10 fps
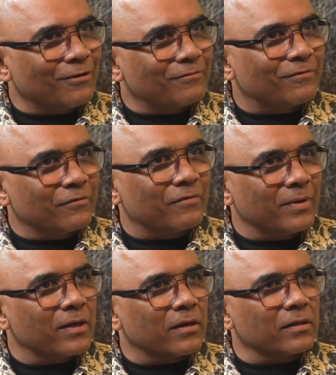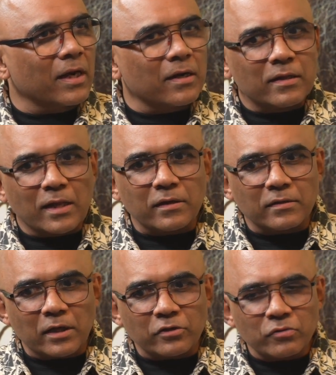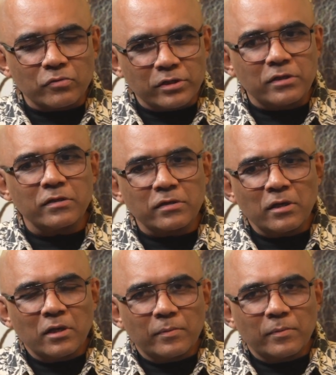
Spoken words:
of America that you didn't...